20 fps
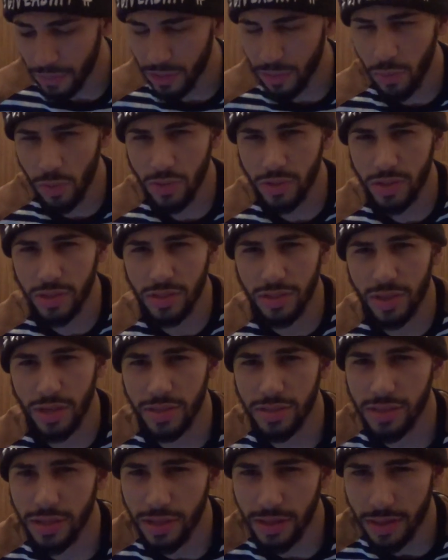The most
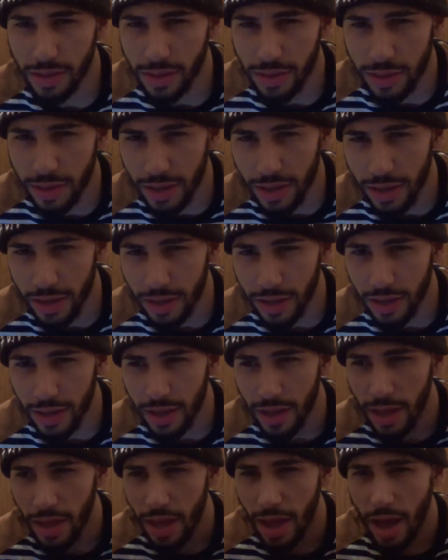disgusting thing
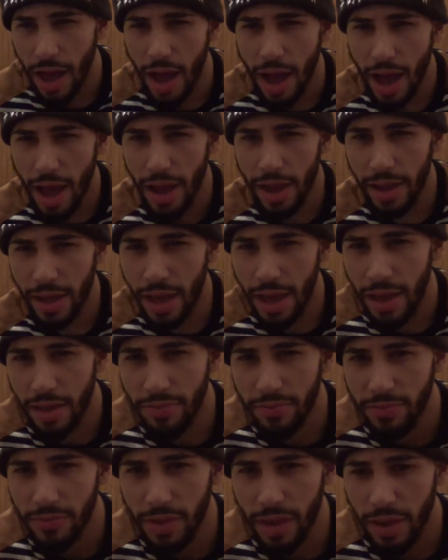I
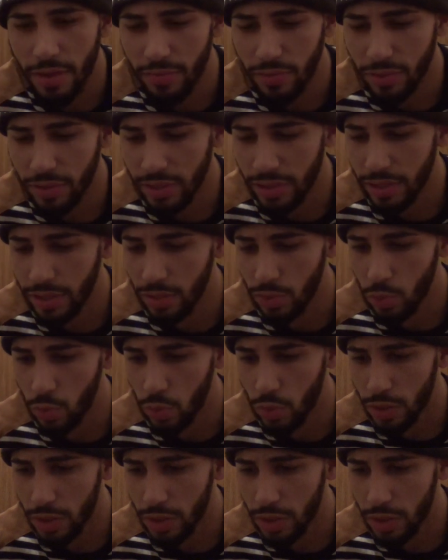have ever eaten